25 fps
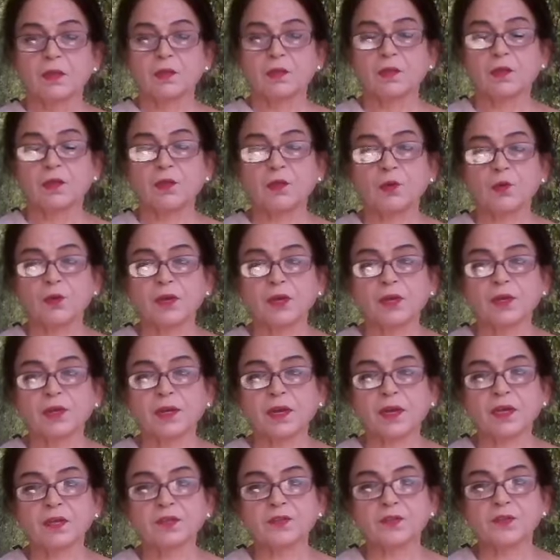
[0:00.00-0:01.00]
The yogic
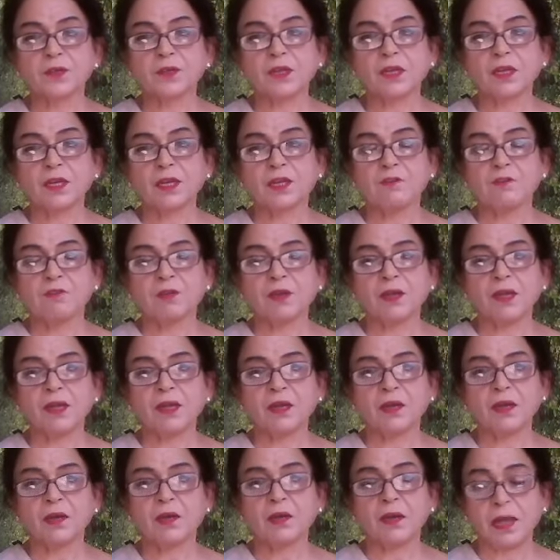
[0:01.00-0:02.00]
text, they give
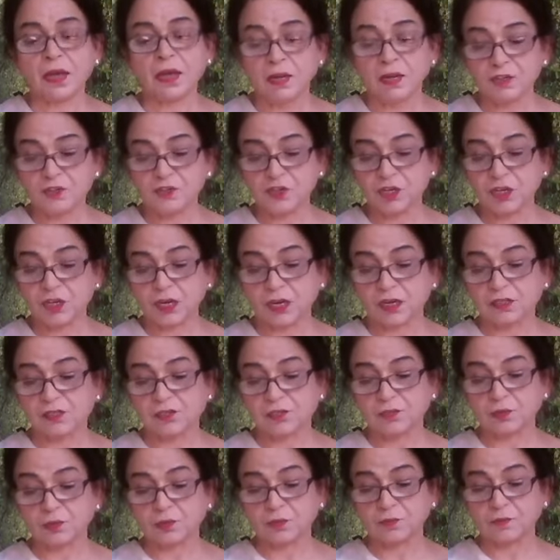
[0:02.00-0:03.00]
an analogy
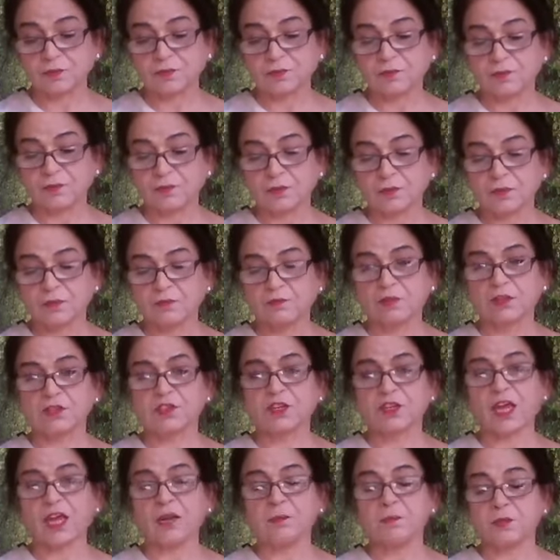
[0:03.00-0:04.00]
also,
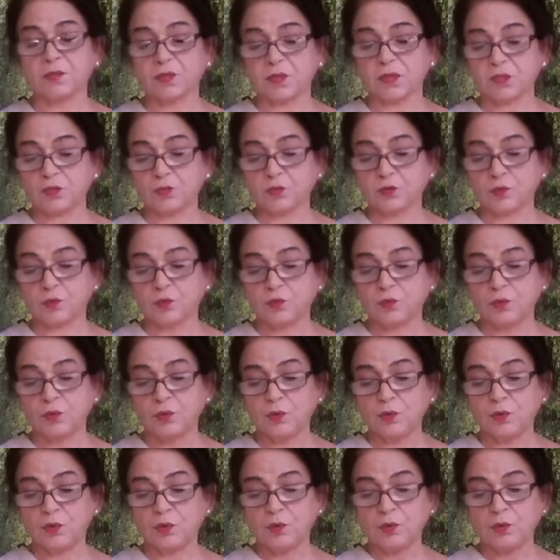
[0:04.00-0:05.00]
which helps us
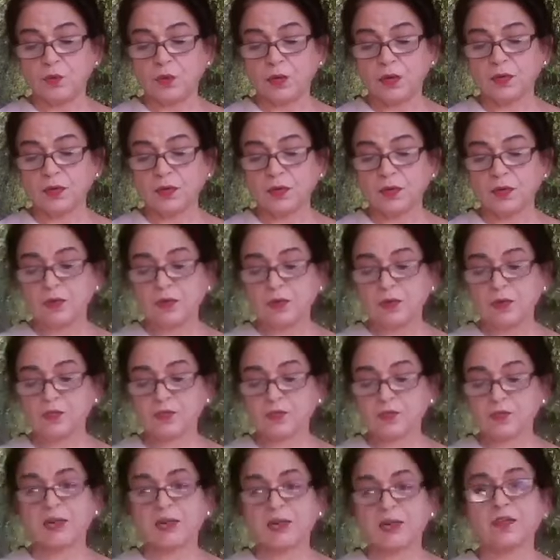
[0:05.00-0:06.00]
to
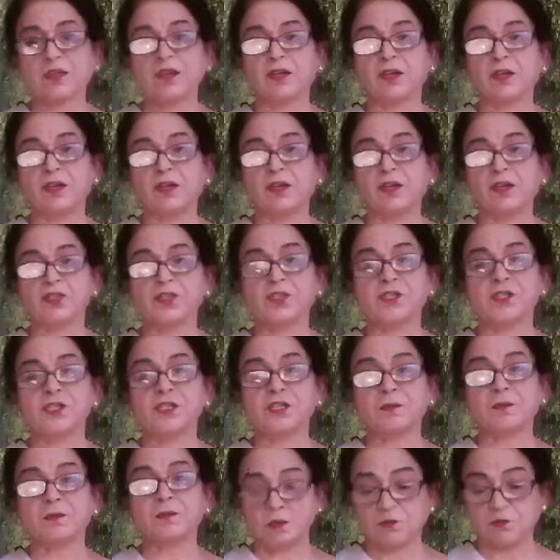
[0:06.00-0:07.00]
understand the
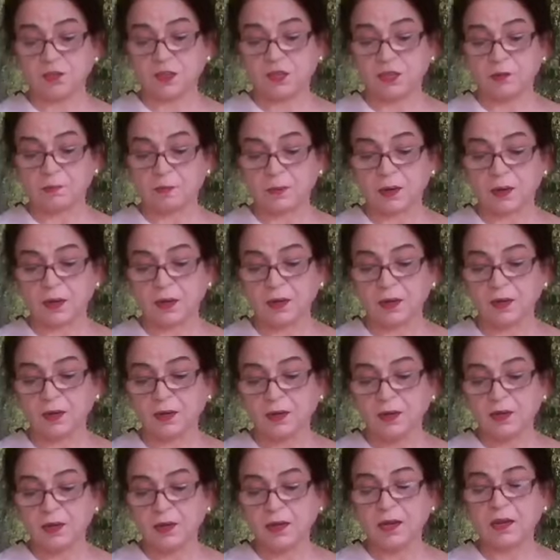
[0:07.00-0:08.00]
relationship between the
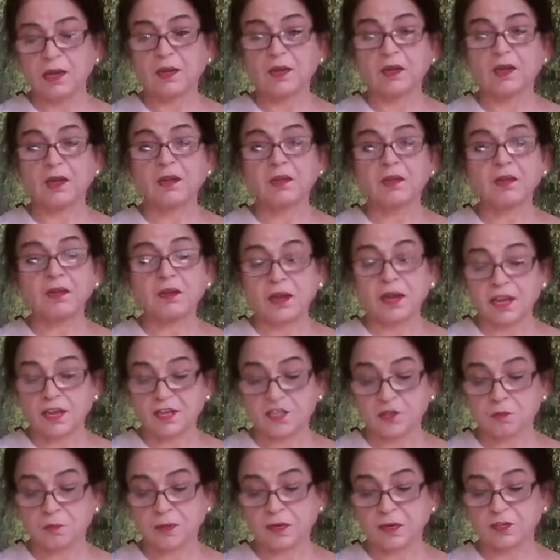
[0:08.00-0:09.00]
prana and other
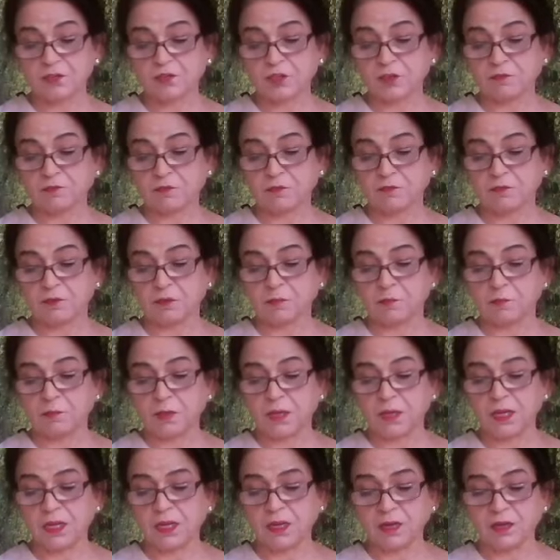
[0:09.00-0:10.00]
aspects of our
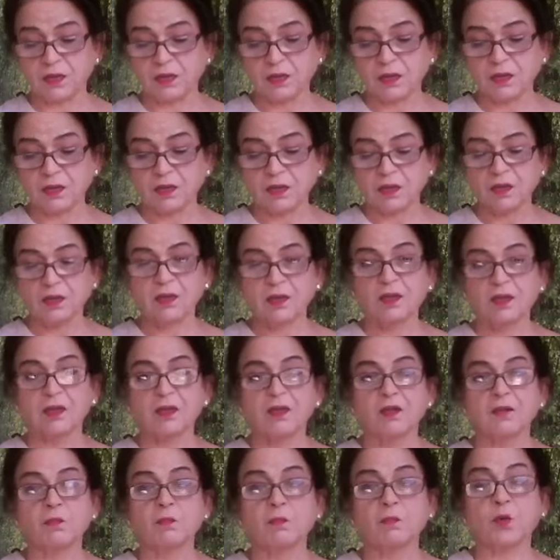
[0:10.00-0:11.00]
being
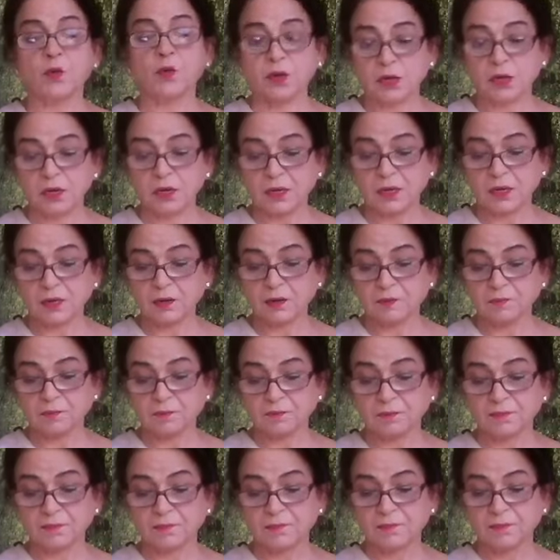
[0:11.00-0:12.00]
more clear.
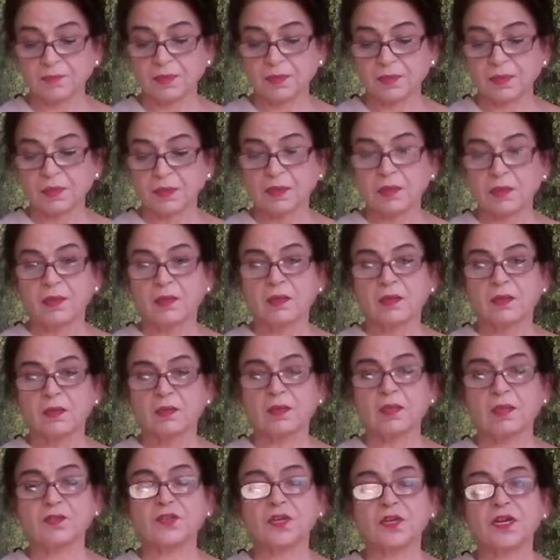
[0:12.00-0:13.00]

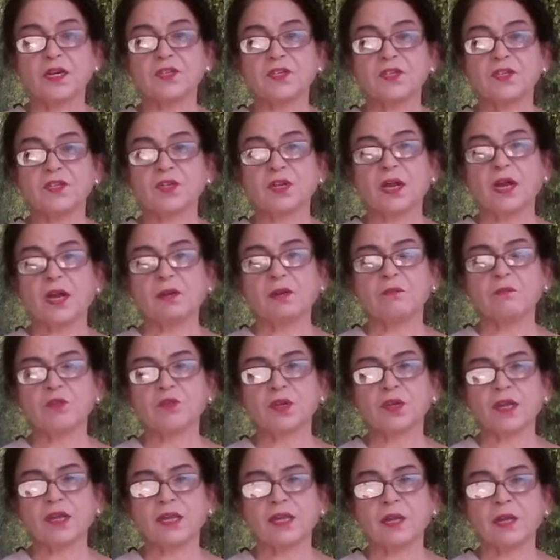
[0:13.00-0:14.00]
They say it's
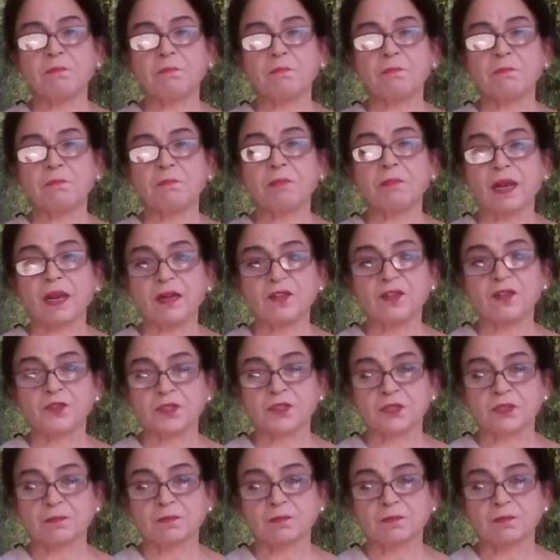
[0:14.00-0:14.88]
almost like a palace.